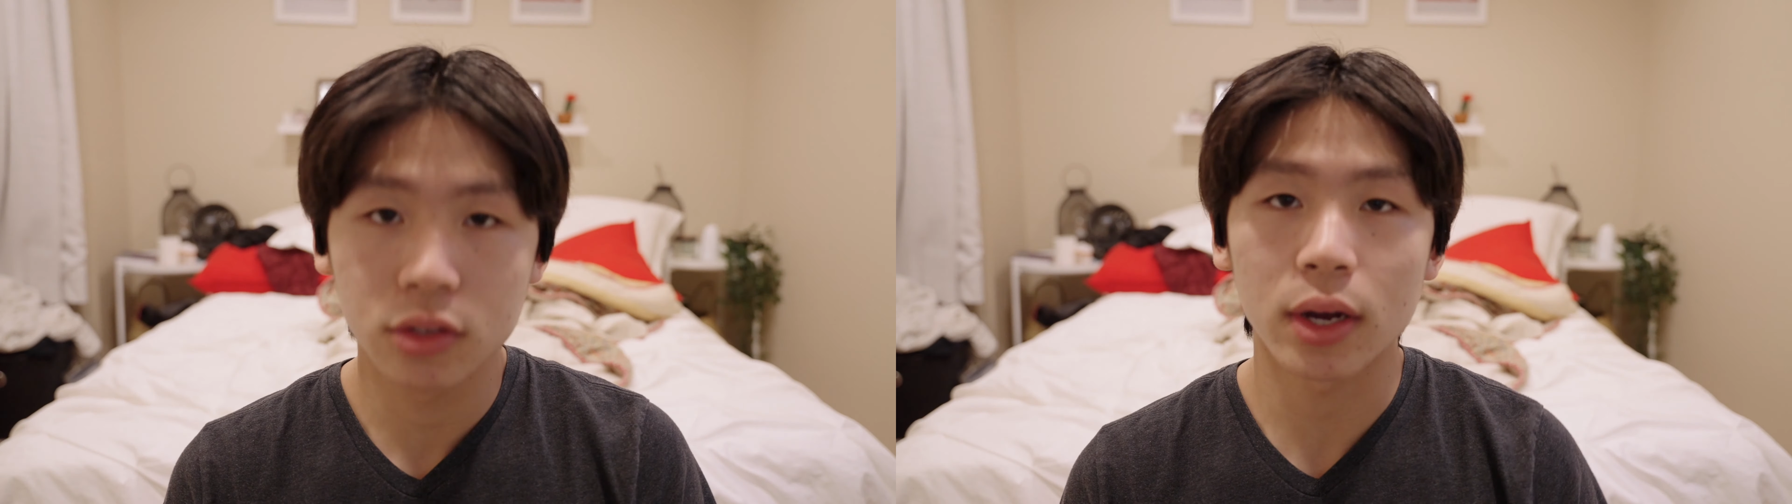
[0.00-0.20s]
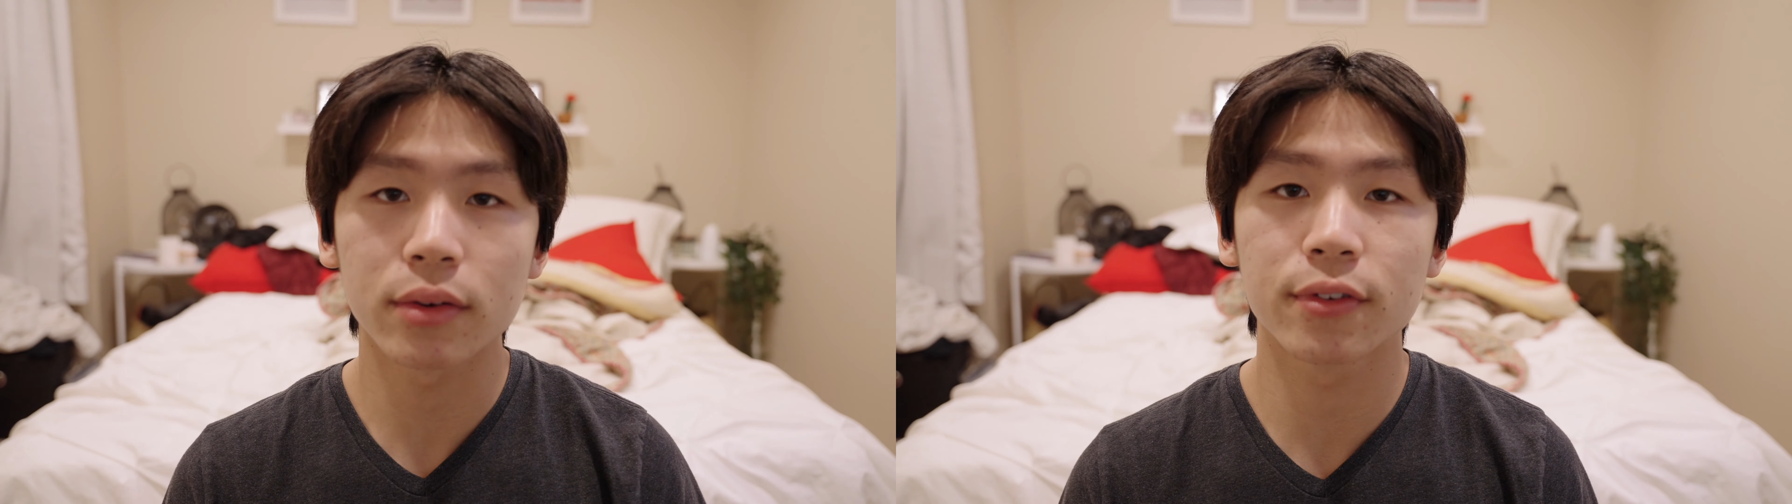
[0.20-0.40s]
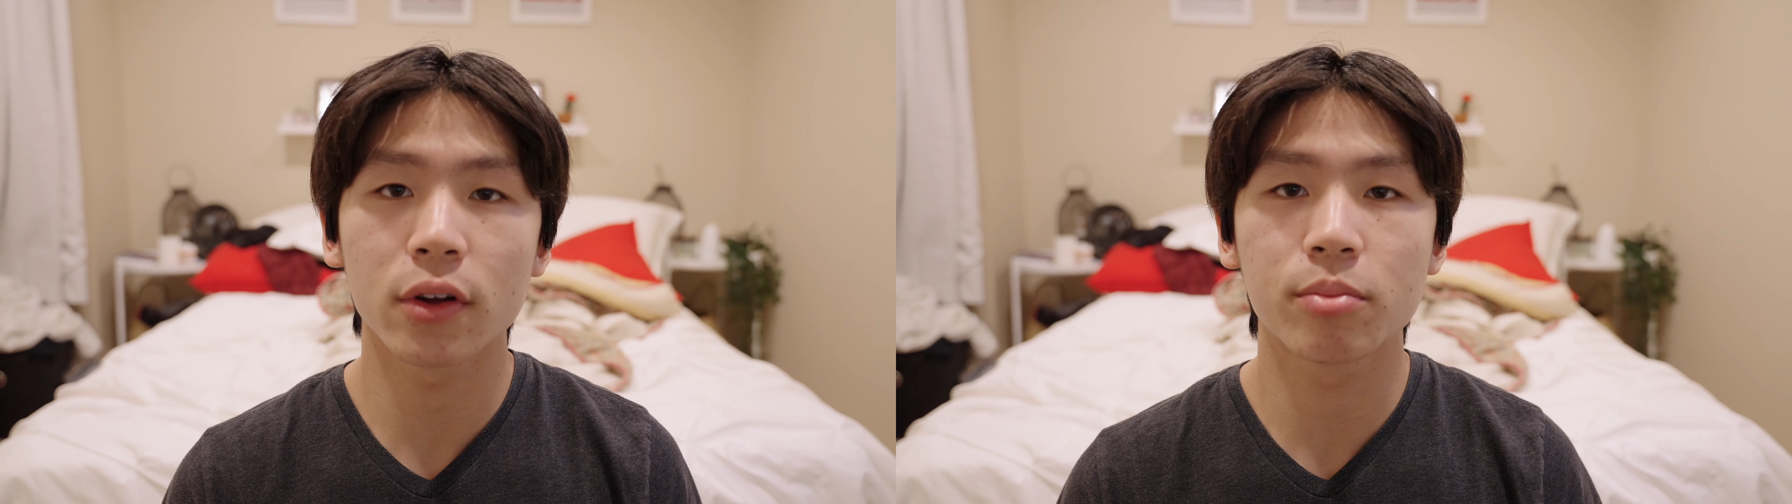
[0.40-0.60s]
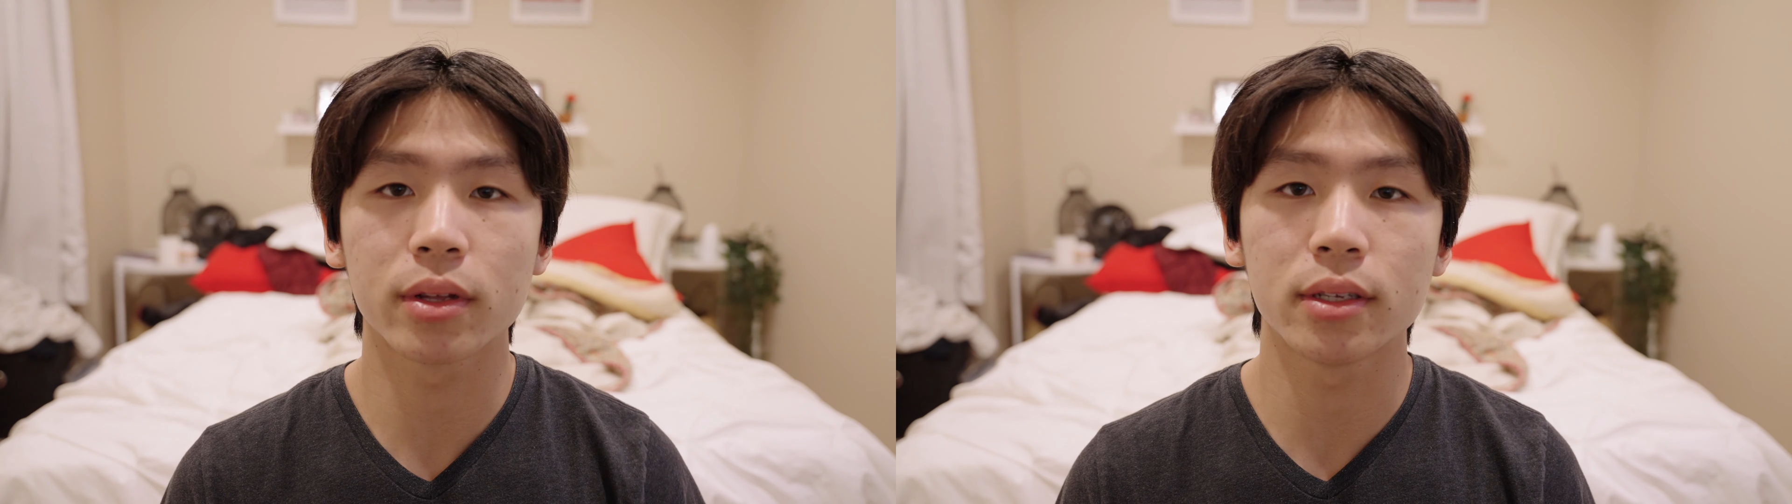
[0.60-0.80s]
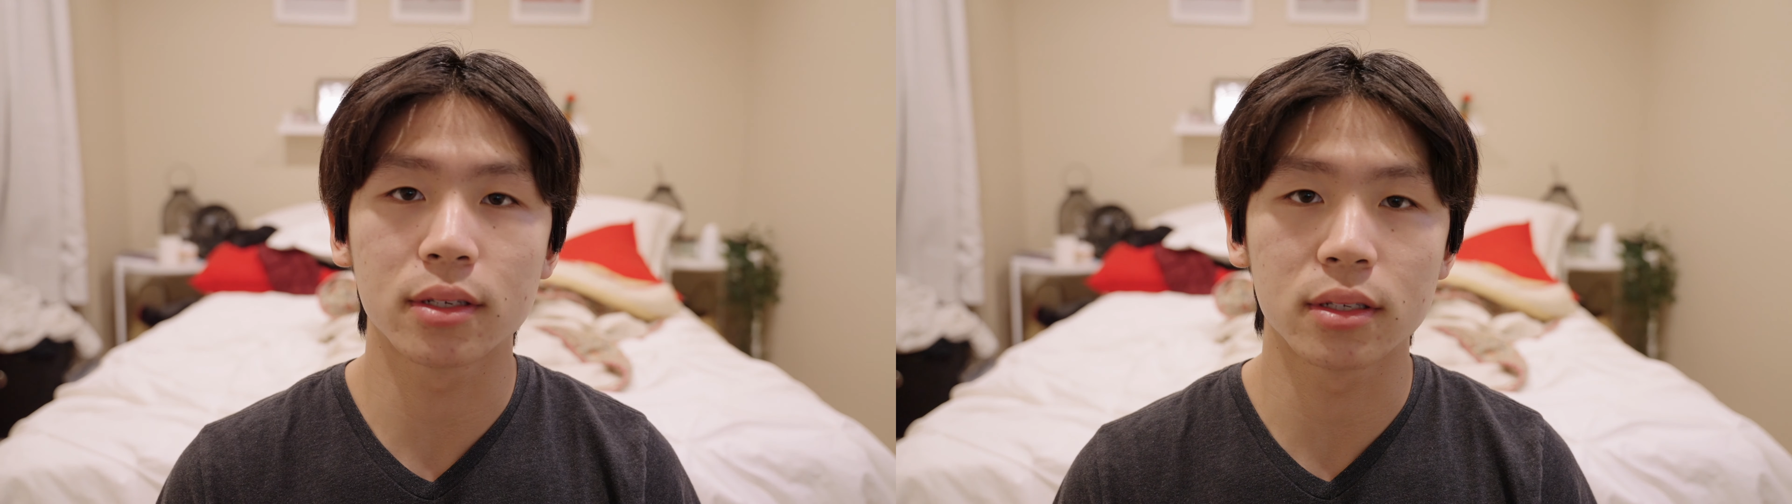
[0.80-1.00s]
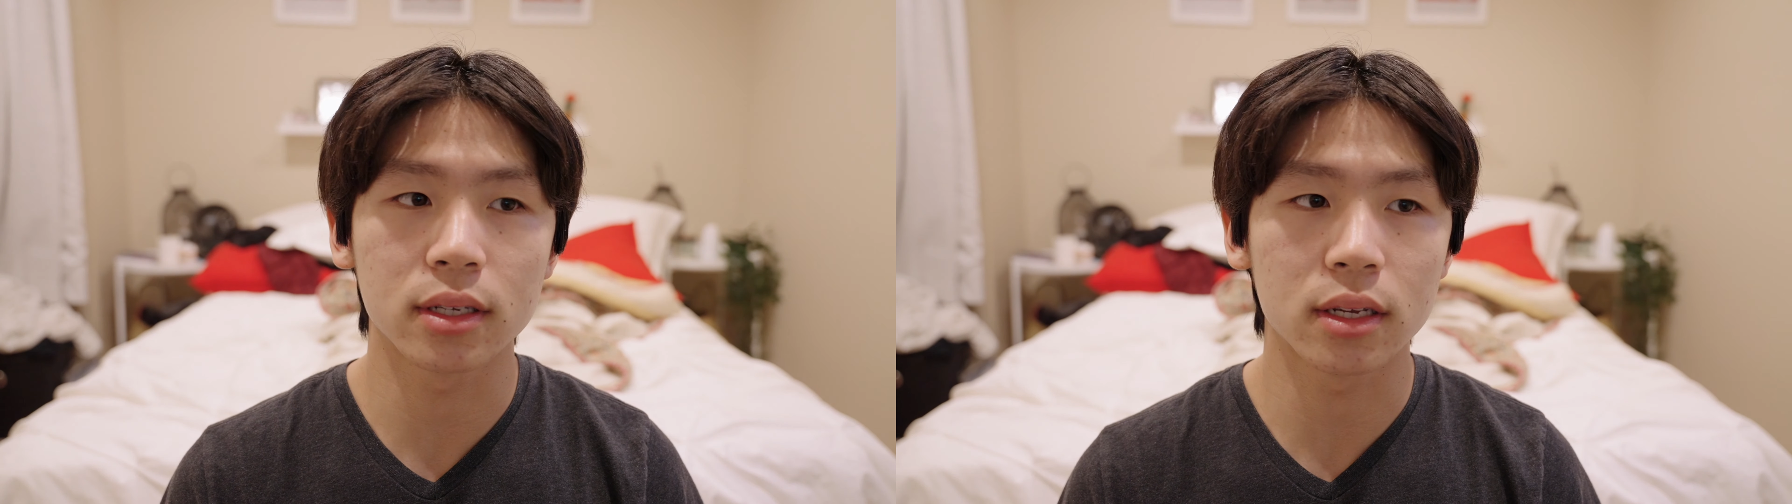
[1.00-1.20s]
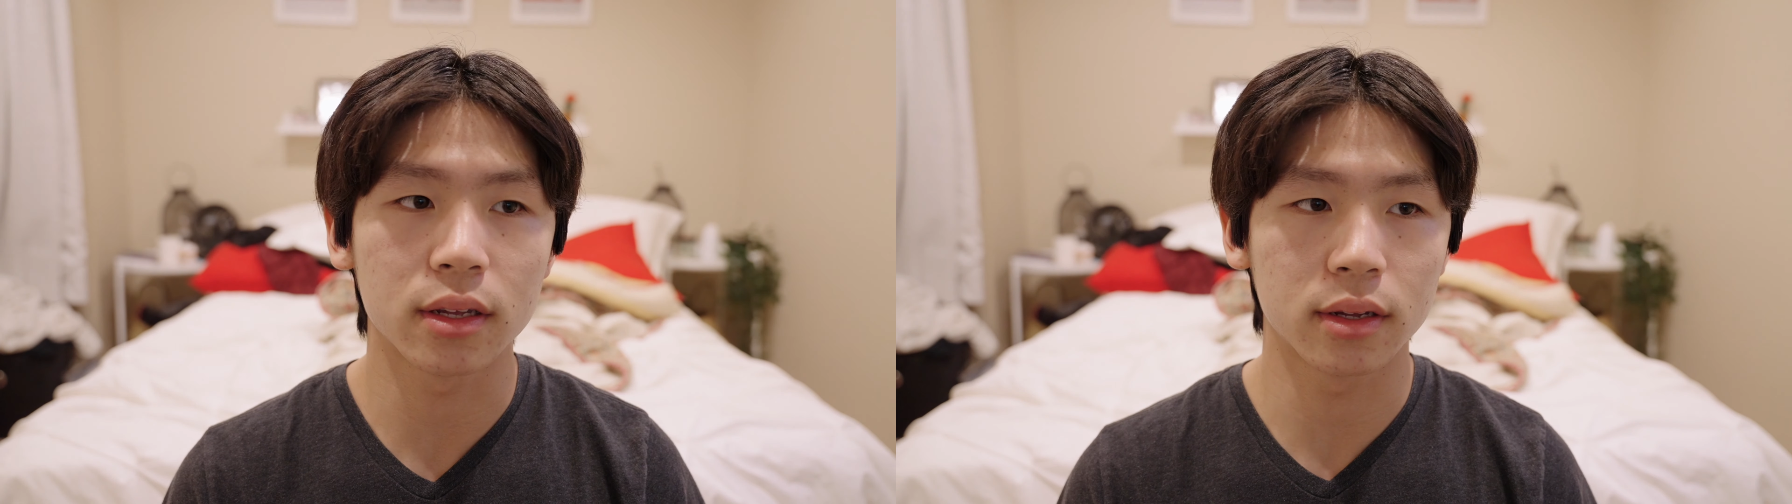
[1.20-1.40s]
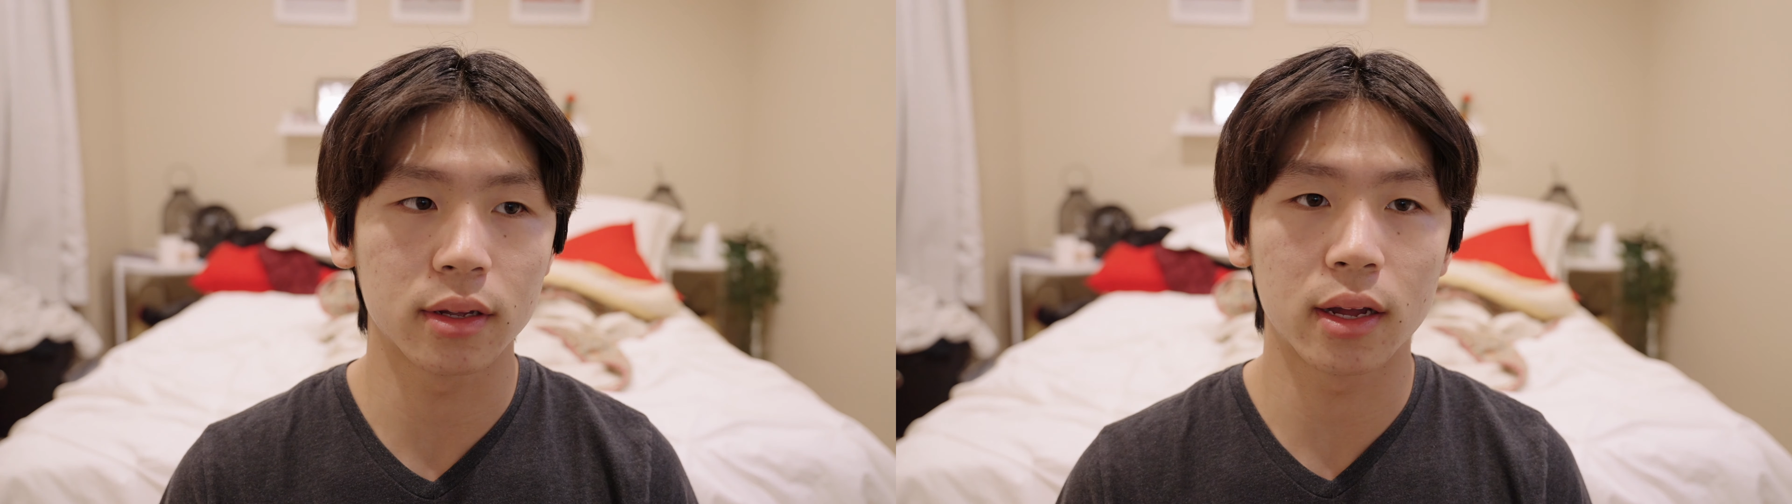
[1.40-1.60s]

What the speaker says: So I was very pleased to see